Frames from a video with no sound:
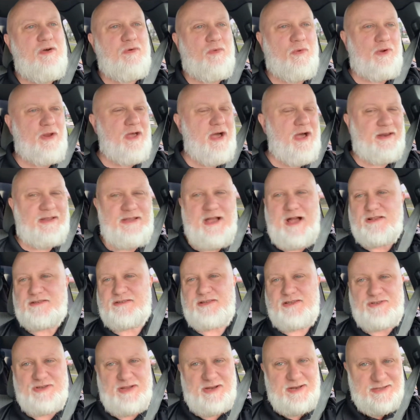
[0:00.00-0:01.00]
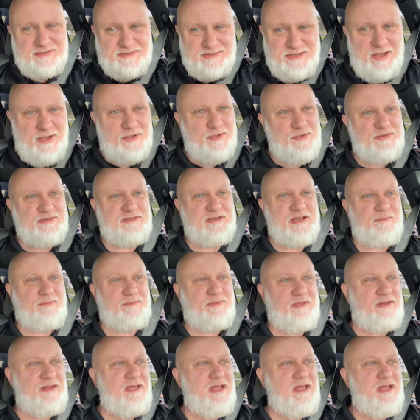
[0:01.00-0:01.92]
We're not constantly trying to sell you something.